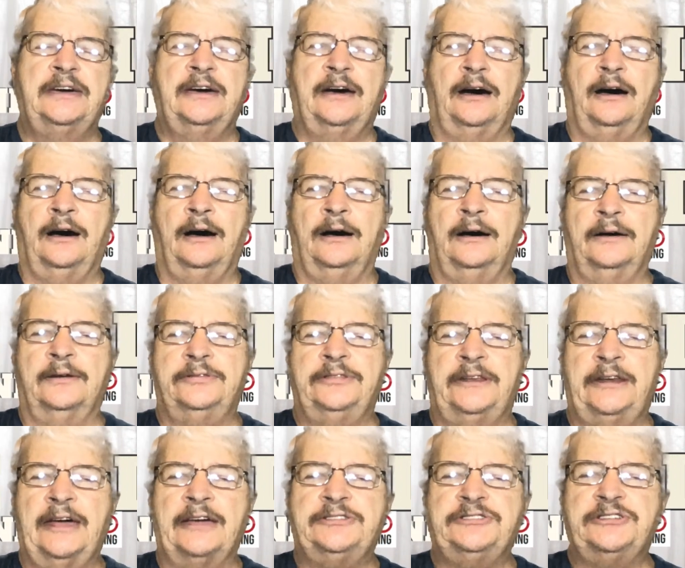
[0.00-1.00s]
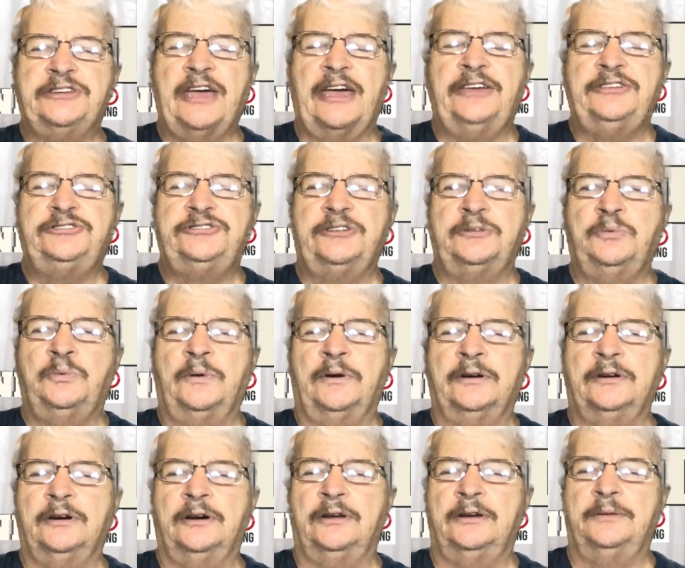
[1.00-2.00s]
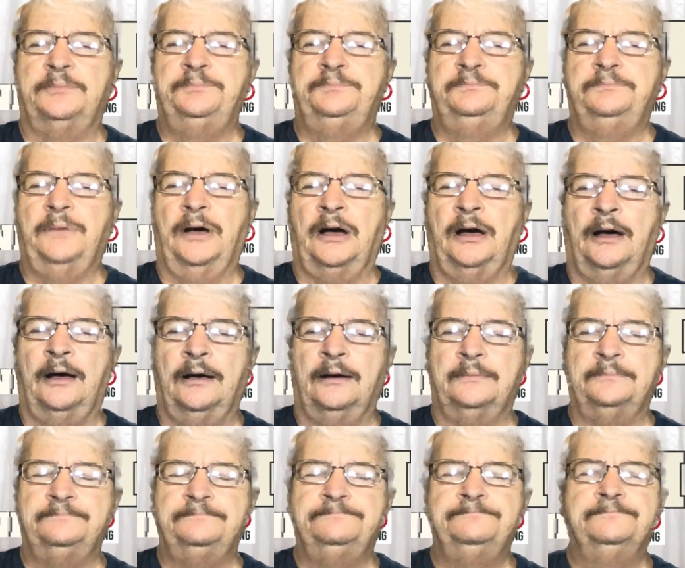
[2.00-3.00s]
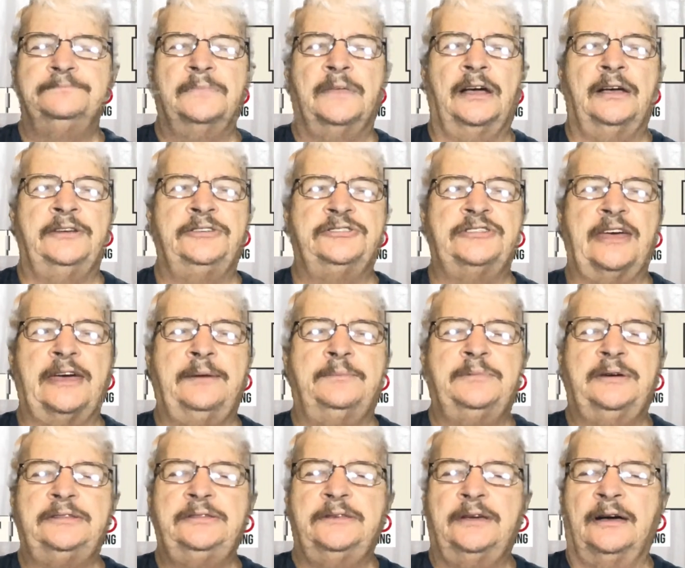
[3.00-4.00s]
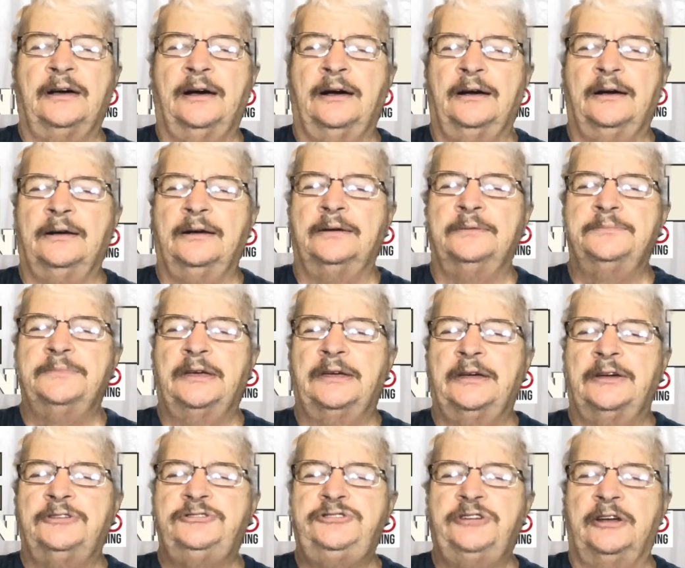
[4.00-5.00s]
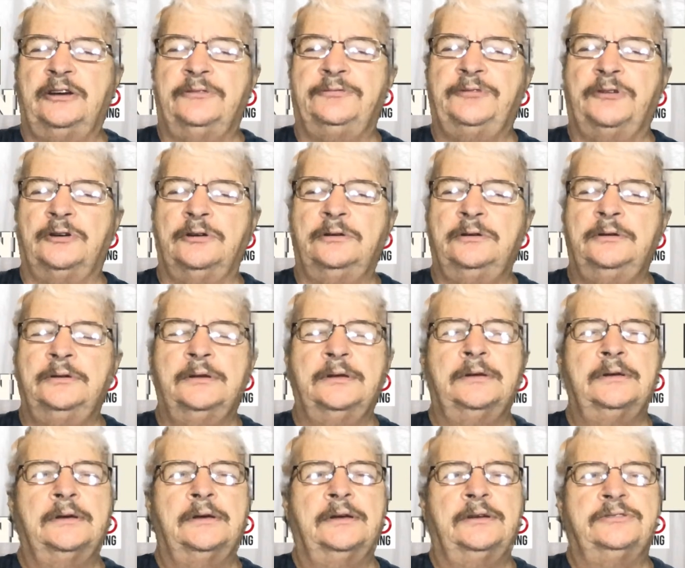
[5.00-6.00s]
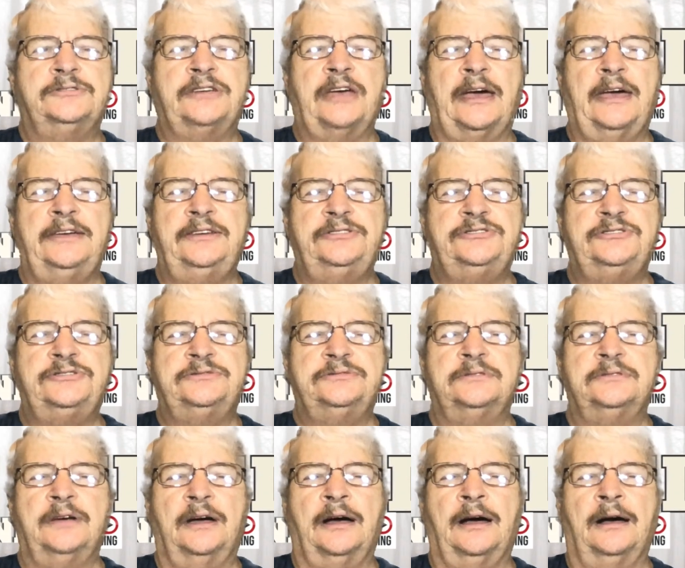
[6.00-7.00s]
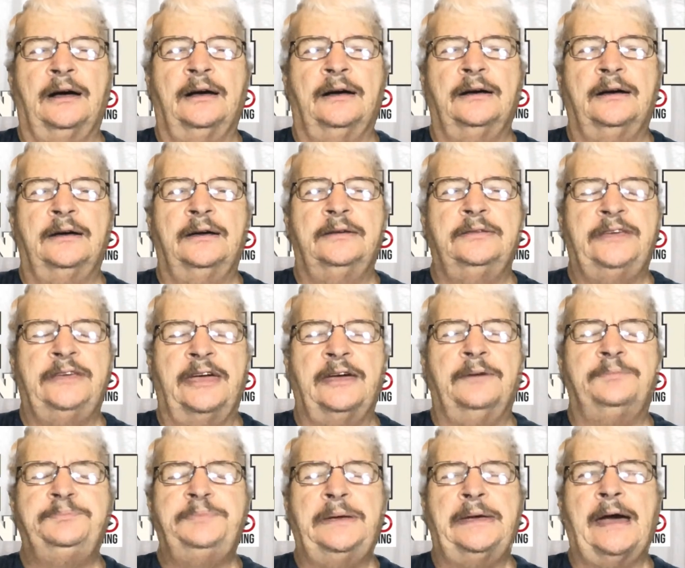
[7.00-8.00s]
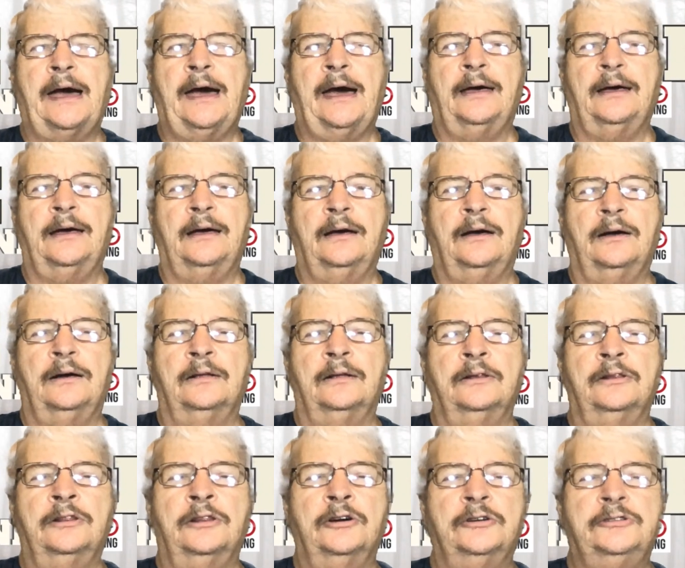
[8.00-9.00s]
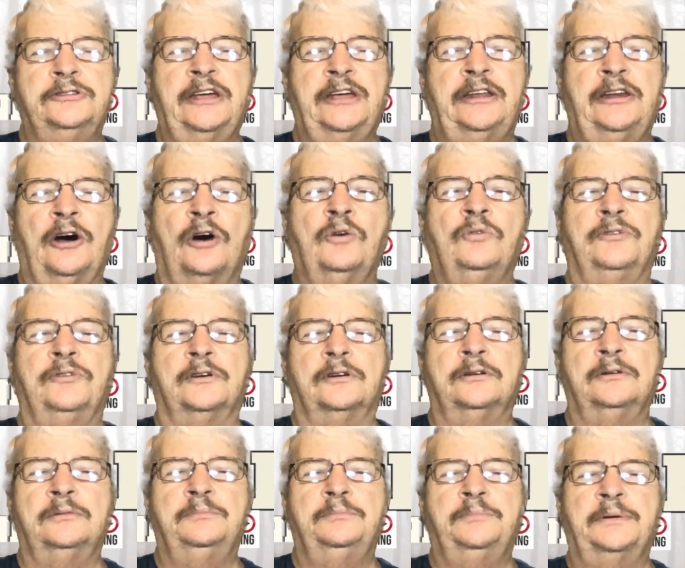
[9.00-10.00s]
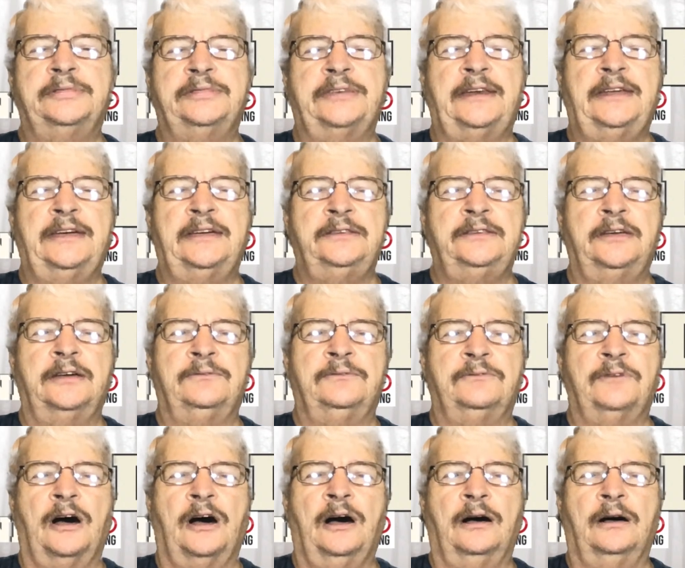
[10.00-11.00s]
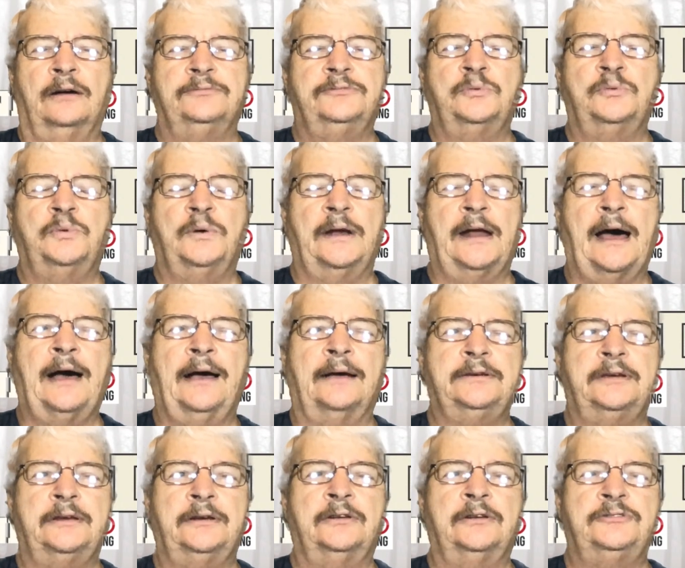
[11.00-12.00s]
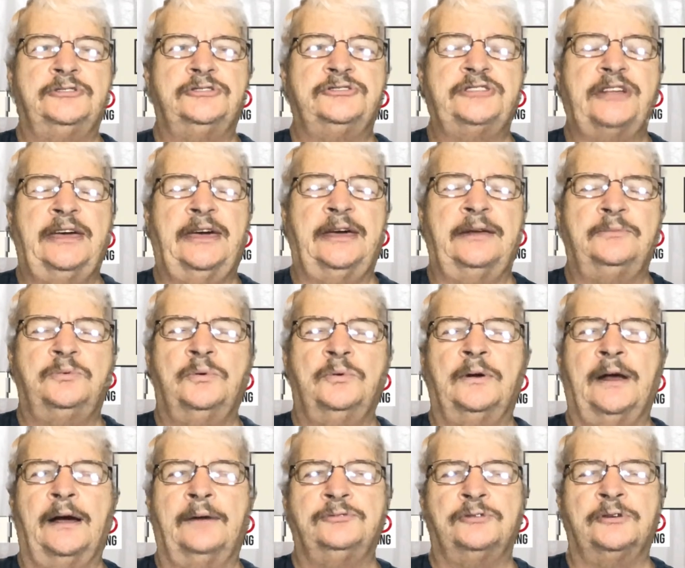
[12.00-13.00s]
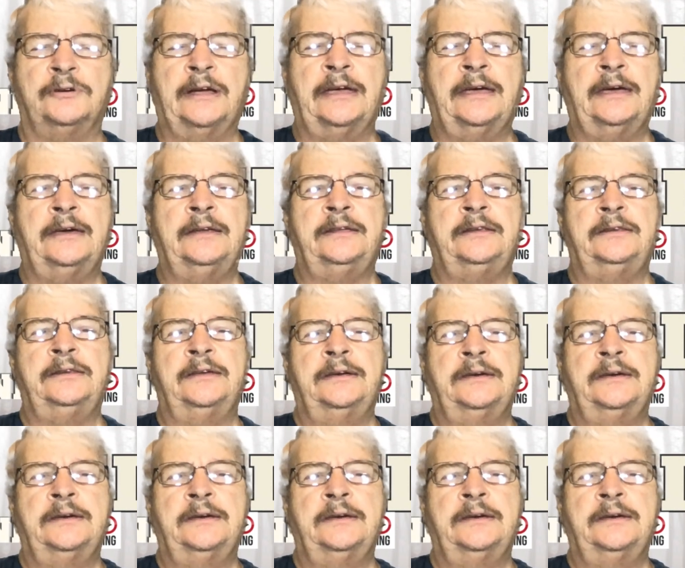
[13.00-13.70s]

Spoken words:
The next case that we're going to examine, Jennifer's case, the FBI looked it over, but they didn't get involved. What I can understand, what I've read and